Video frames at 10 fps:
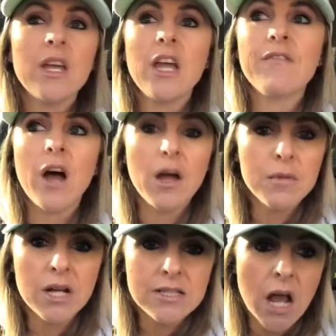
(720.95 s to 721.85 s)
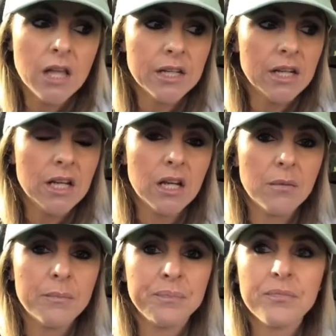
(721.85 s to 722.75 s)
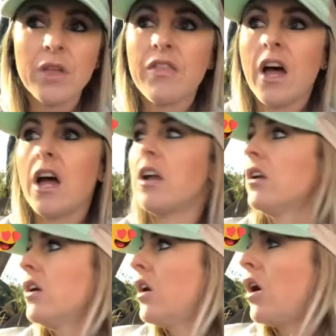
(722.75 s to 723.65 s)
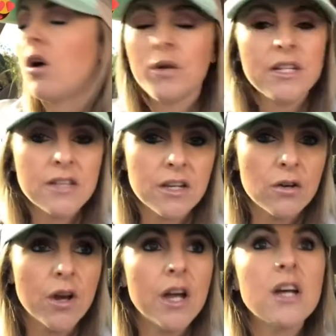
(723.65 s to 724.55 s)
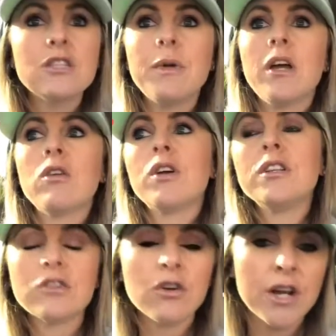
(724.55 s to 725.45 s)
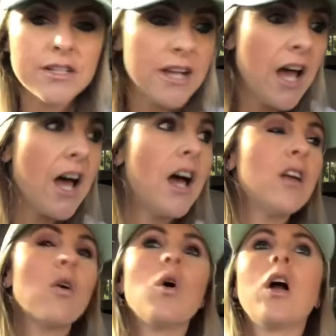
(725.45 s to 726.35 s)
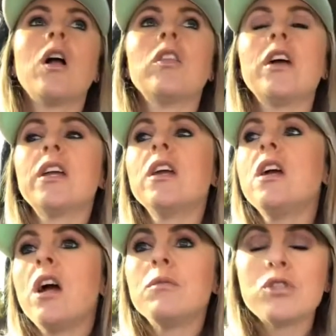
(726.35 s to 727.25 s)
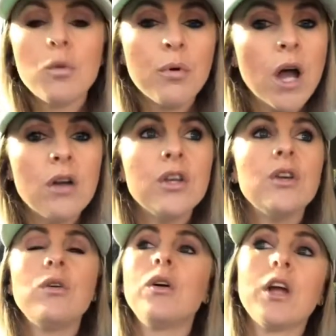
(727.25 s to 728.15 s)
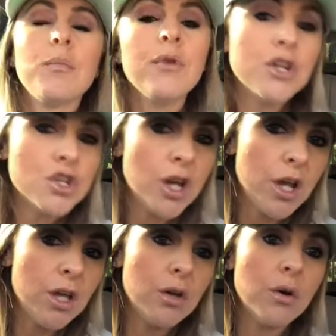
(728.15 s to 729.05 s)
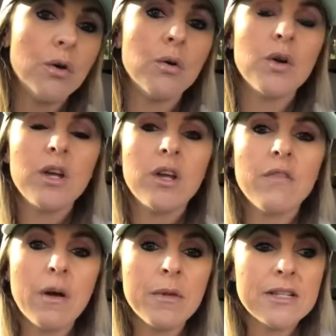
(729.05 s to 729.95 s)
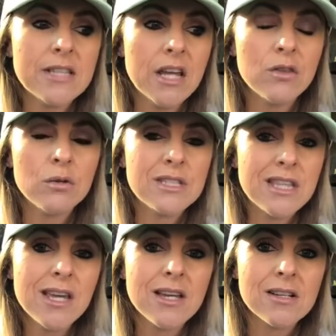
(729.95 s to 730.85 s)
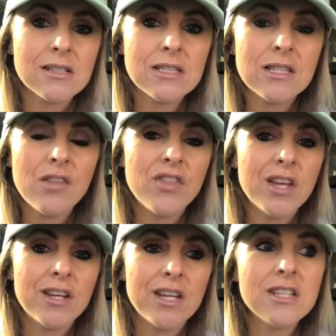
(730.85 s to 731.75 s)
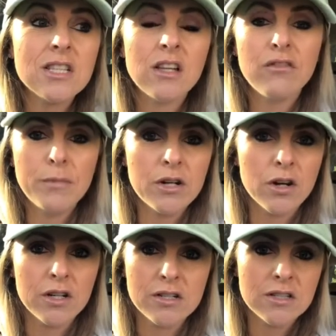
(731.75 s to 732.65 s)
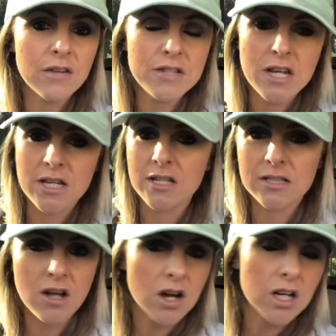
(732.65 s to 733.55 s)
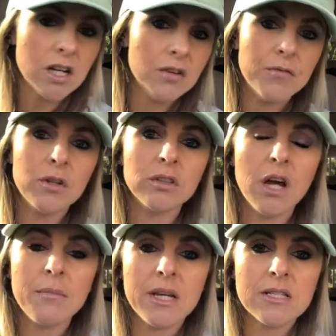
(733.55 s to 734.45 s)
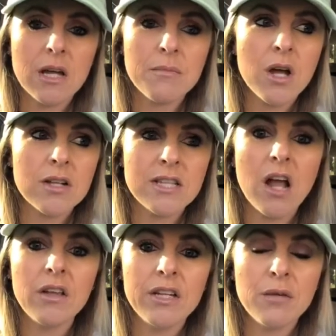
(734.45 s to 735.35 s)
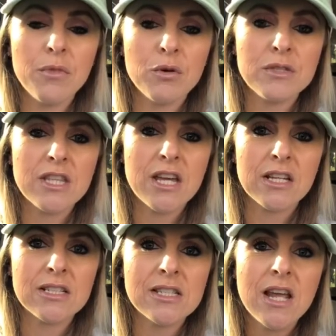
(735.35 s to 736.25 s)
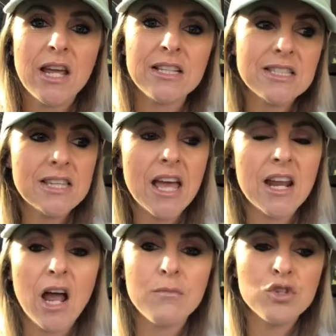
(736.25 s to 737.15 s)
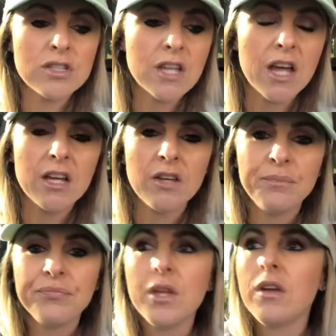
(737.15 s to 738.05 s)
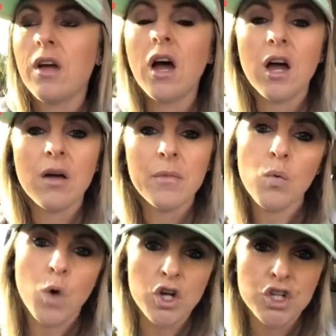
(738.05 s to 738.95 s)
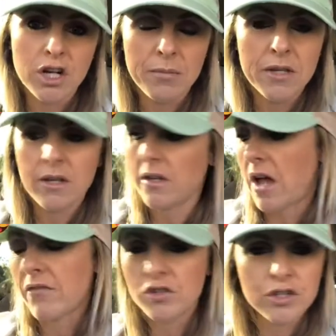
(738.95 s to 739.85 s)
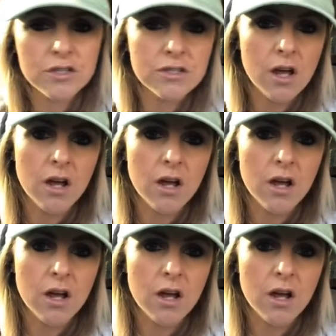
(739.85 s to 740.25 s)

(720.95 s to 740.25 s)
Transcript: if I'm not telling him that, oh, he's like a great husband or he's a great dad or like, I'm so proud of you and I appreciate you. If I'm not saying those things, then his love meter and his love tank is not getting filled up because I'm not telling him those things. Instead, I'm just like washing up after his